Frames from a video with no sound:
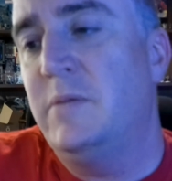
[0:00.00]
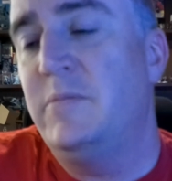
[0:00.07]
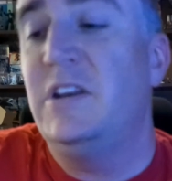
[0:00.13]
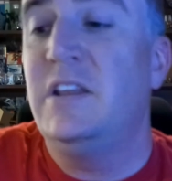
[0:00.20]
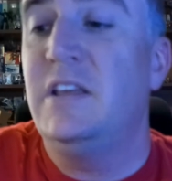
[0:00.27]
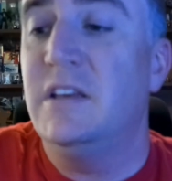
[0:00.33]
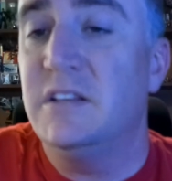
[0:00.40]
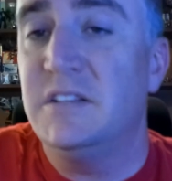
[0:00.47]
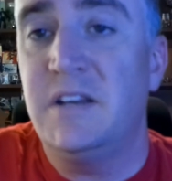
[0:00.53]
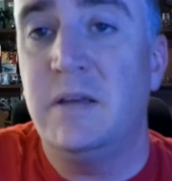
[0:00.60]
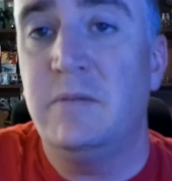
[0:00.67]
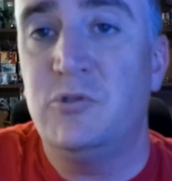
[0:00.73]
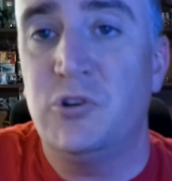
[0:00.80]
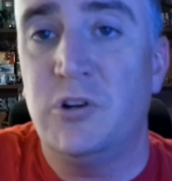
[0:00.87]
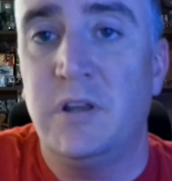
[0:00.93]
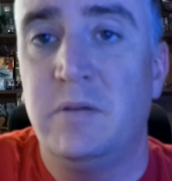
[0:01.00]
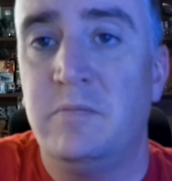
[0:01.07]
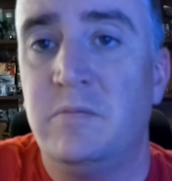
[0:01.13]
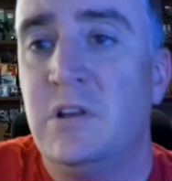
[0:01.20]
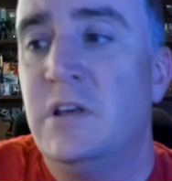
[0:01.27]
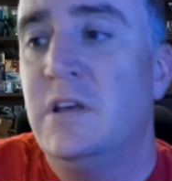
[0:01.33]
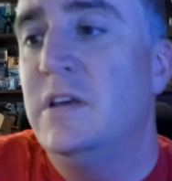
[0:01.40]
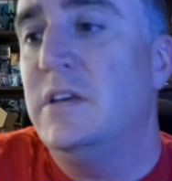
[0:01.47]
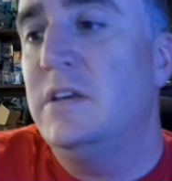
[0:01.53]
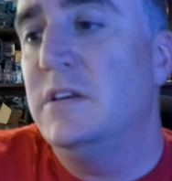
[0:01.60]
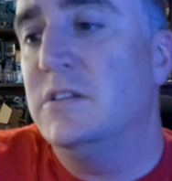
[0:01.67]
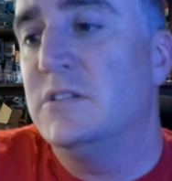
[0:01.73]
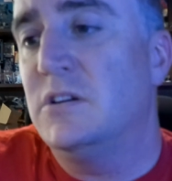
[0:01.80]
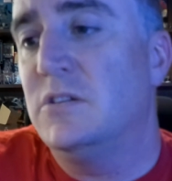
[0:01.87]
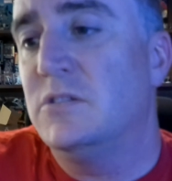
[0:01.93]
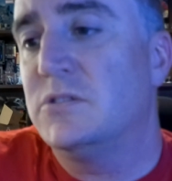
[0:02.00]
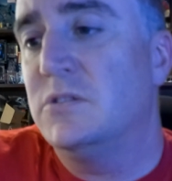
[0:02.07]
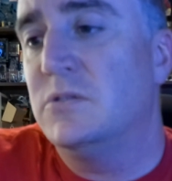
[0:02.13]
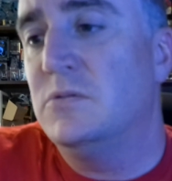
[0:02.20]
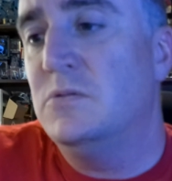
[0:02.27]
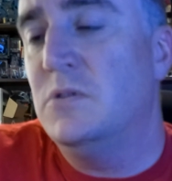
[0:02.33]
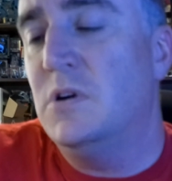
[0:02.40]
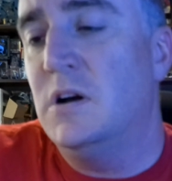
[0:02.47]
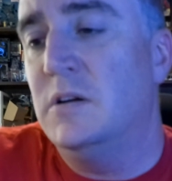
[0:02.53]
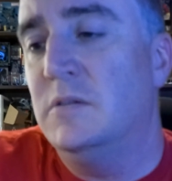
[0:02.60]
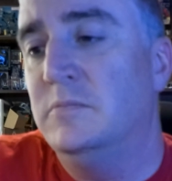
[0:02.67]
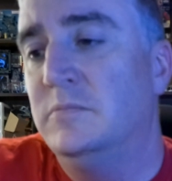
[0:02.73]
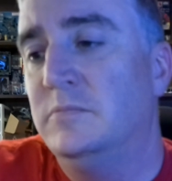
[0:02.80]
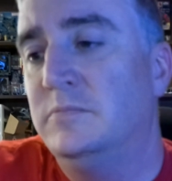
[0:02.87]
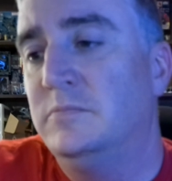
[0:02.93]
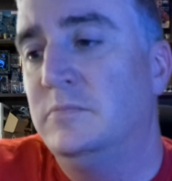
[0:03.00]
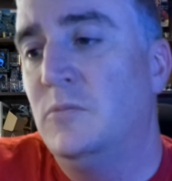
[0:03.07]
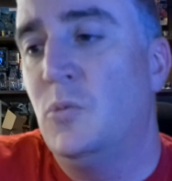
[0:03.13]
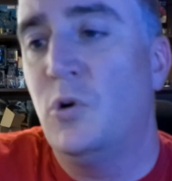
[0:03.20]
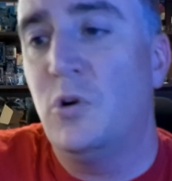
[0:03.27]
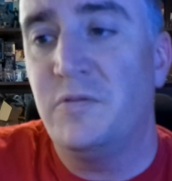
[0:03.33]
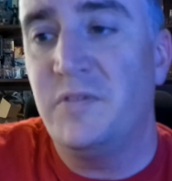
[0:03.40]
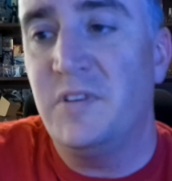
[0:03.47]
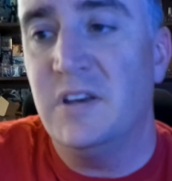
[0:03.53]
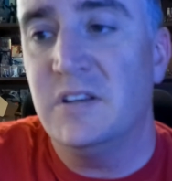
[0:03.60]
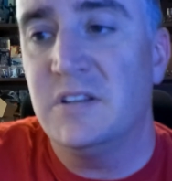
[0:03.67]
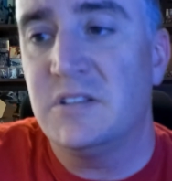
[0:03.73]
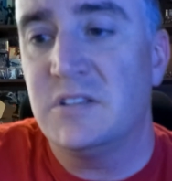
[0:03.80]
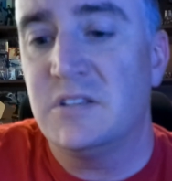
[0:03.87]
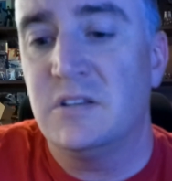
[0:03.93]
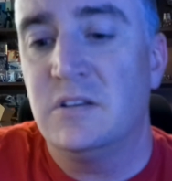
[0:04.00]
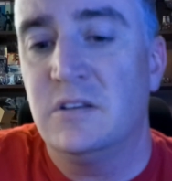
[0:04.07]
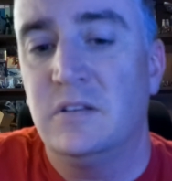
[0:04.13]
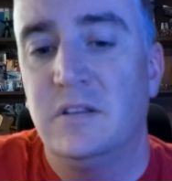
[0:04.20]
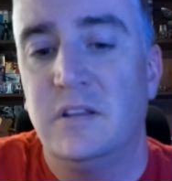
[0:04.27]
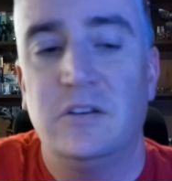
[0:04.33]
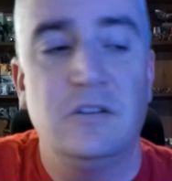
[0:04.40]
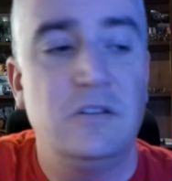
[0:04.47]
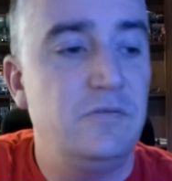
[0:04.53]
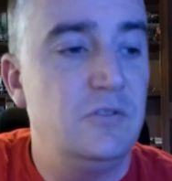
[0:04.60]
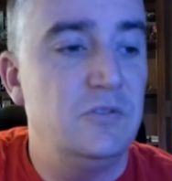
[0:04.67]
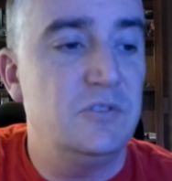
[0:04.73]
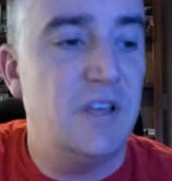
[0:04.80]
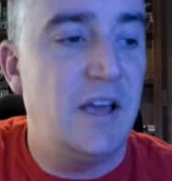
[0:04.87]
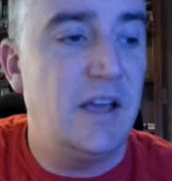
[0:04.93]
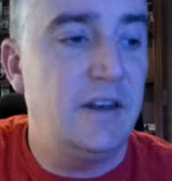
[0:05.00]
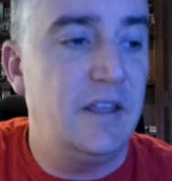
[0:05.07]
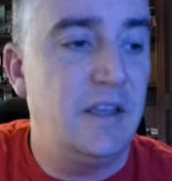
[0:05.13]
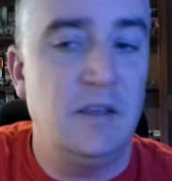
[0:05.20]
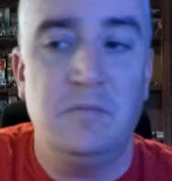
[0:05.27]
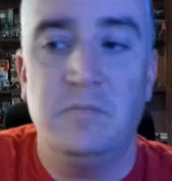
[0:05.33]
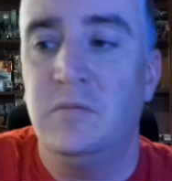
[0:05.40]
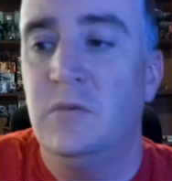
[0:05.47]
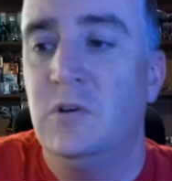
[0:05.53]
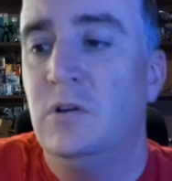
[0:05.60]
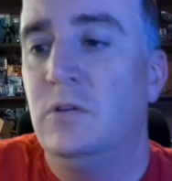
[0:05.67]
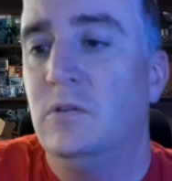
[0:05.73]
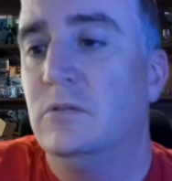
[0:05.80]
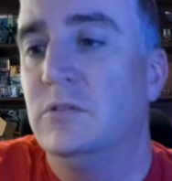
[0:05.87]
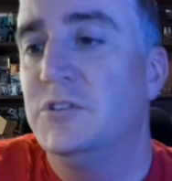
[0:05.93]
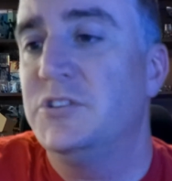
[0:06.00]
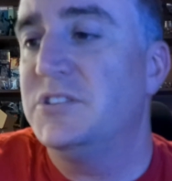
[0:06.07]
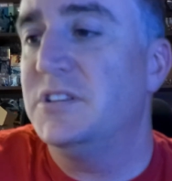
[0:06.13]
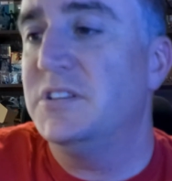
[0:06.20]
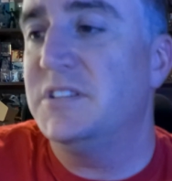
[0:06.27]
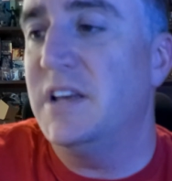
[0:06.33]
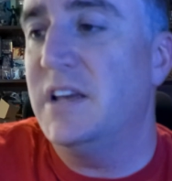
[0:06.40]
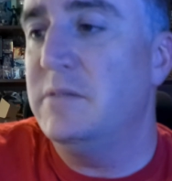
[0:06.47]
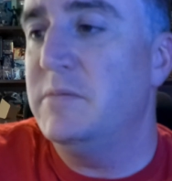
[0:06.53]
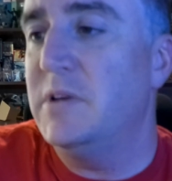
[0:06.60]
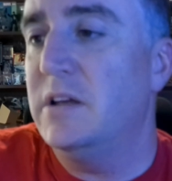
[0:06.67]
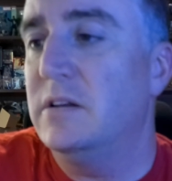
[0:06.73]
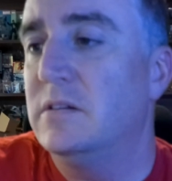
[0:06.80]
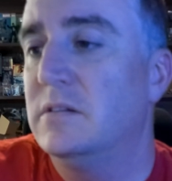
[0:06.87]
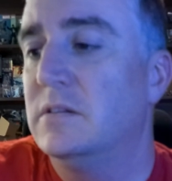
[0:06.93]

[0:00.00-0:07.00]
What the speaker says: I mean, he is named Dream. He is also Morpheus. They could have used that name, Where's the Sandman?